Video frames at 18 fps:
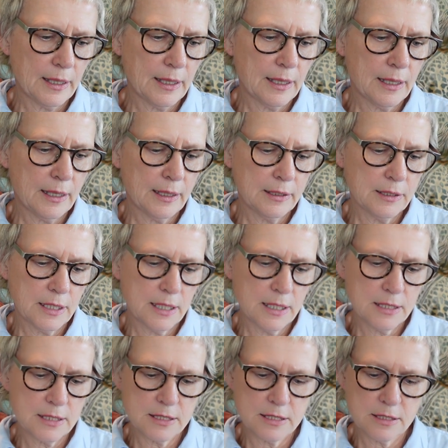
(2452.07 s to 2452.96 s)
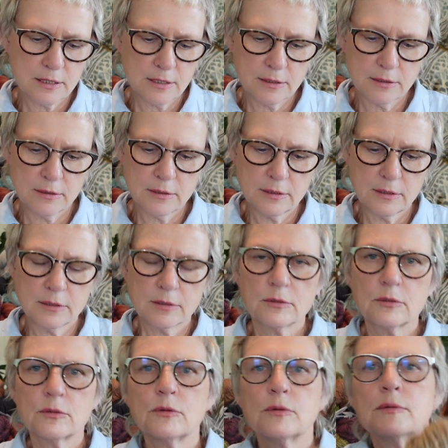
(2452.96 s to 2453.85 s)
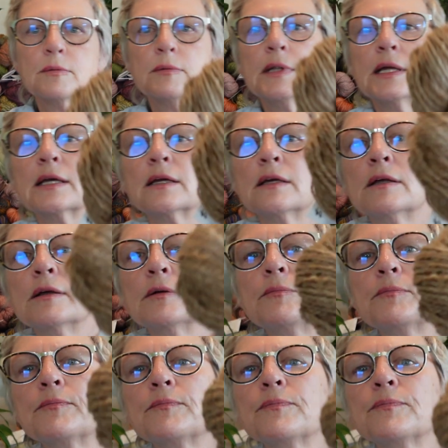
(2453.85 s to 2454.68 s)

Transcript: and it's like a